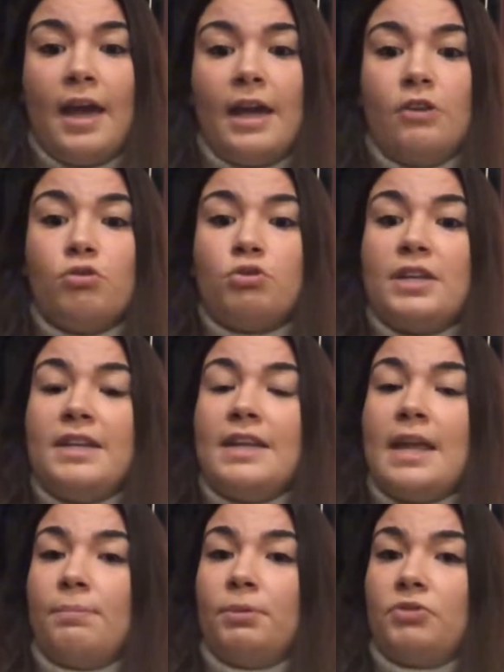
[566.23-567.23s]
and also
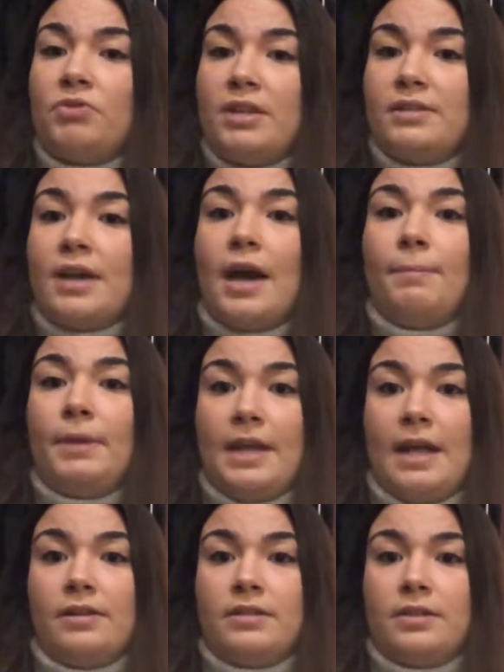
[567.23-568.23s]
enable real-time
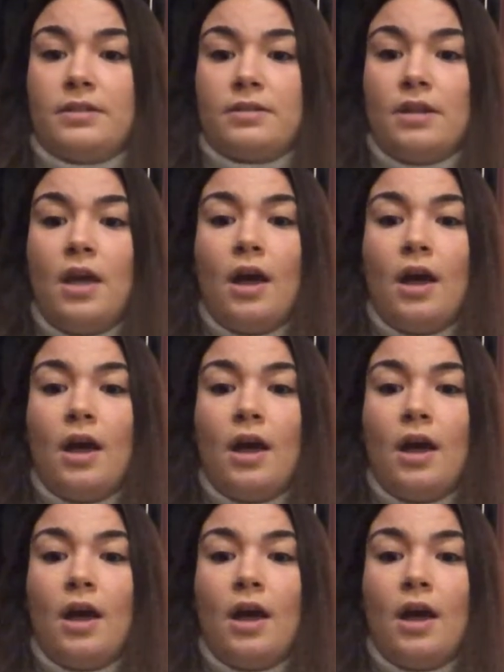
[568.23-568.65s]
analysis.